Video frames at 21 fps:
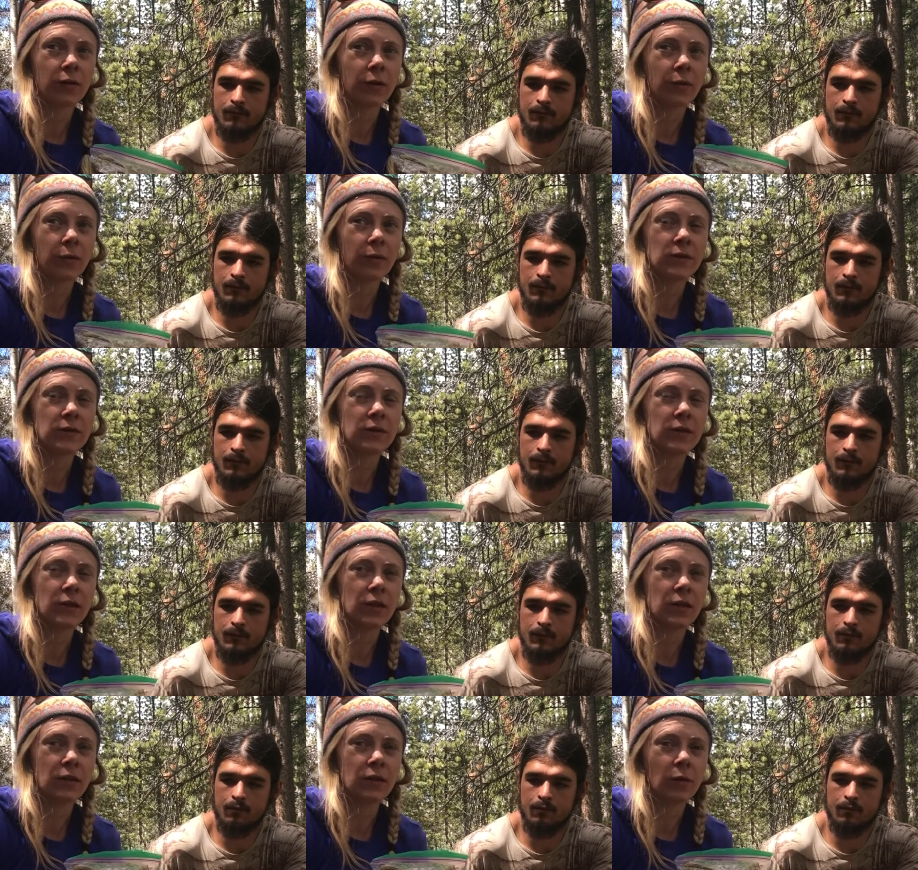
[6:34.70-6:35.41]
Speaker 1: that we've
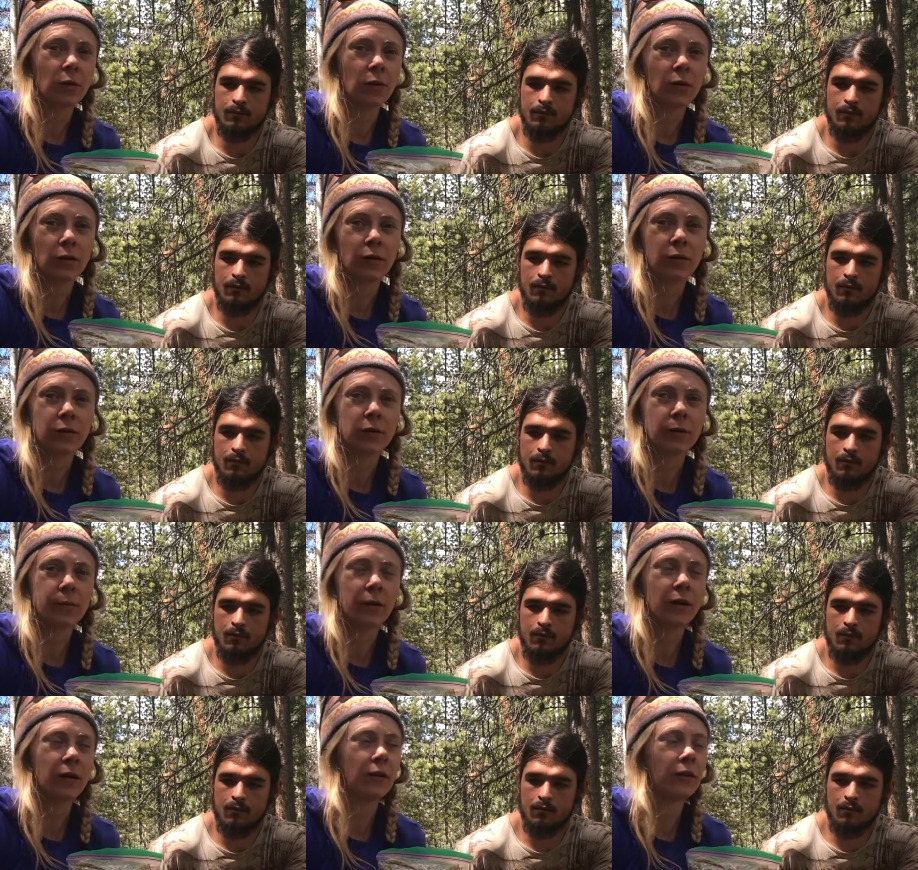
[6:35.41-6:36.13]
seen or heard
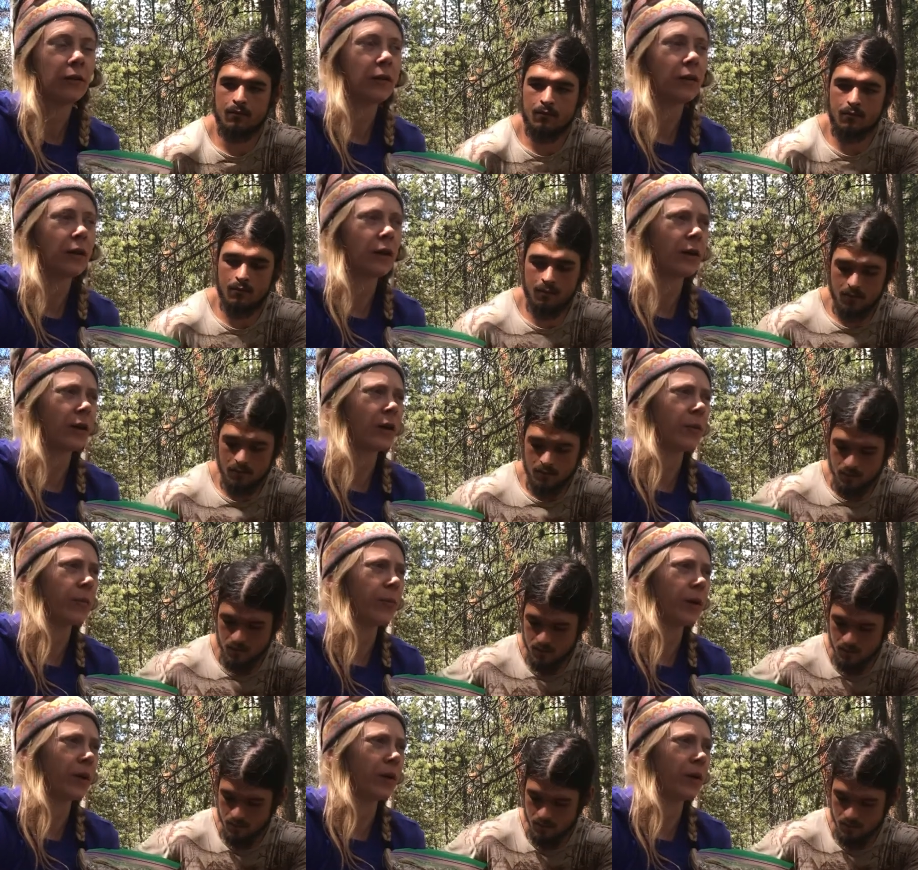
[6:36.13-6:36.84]
about
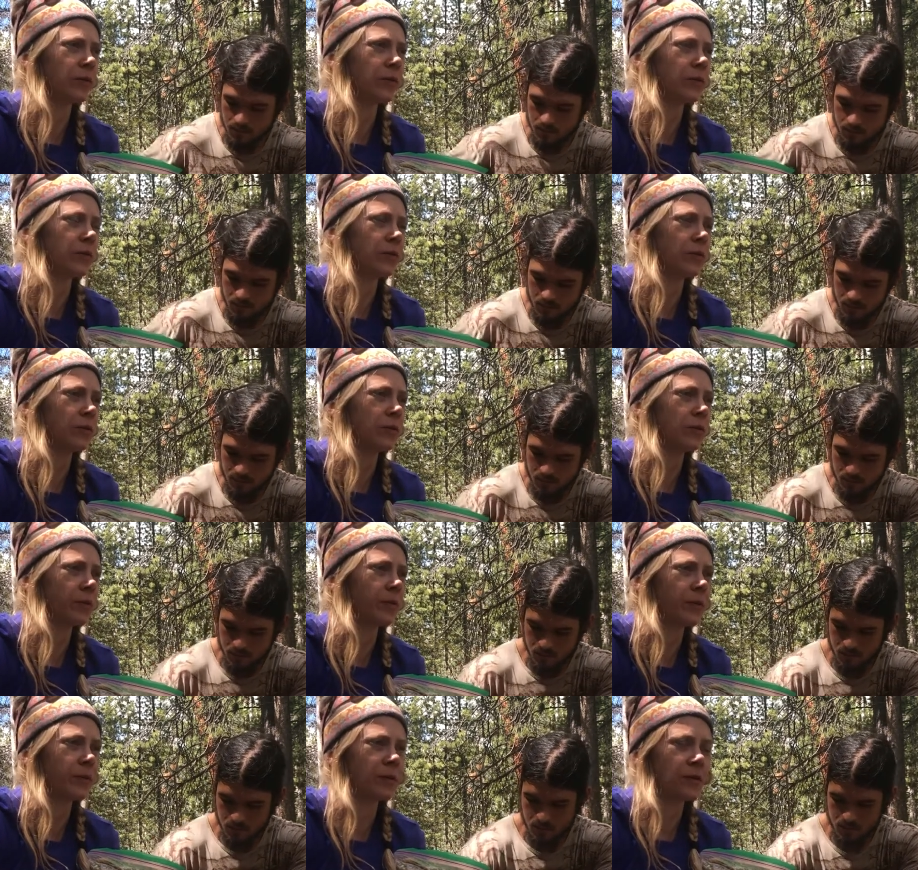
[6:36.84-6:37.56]
compared to the
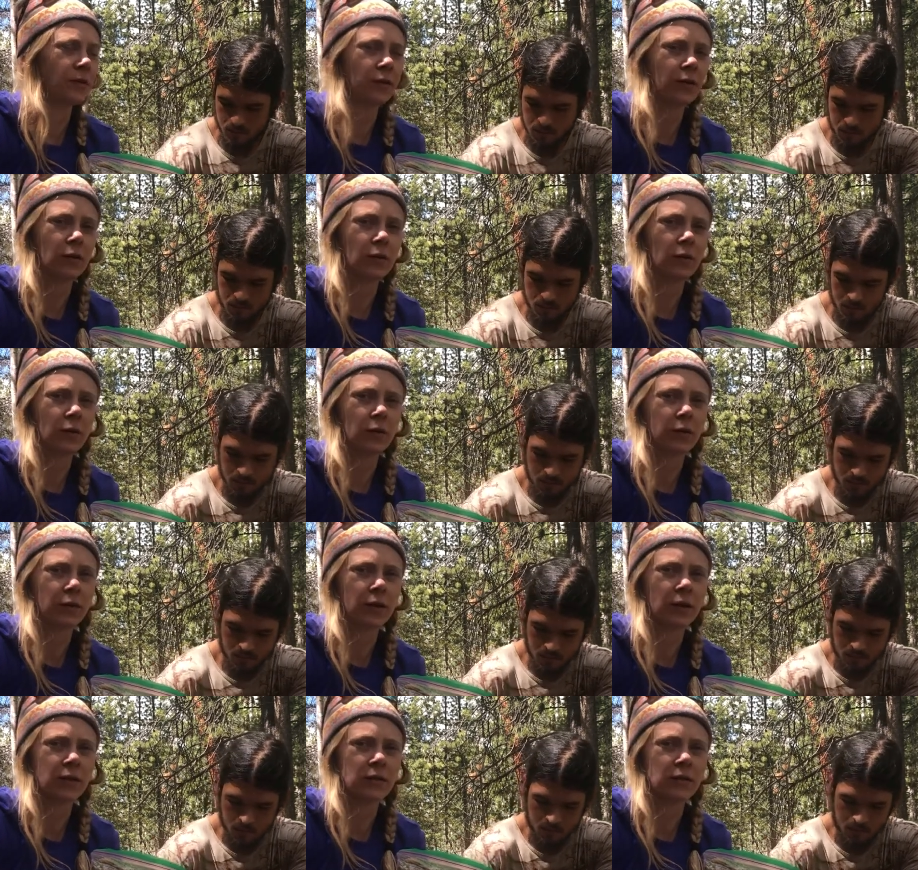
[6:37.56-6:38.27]
Pacific
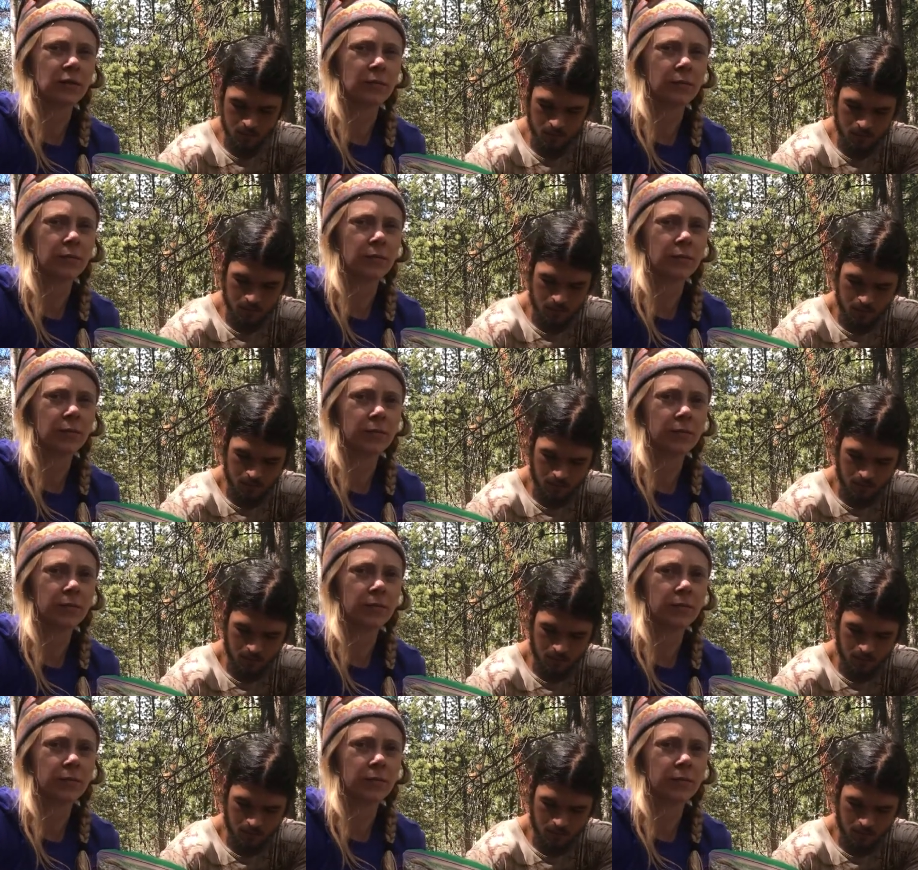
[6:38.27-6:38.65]
Northwest and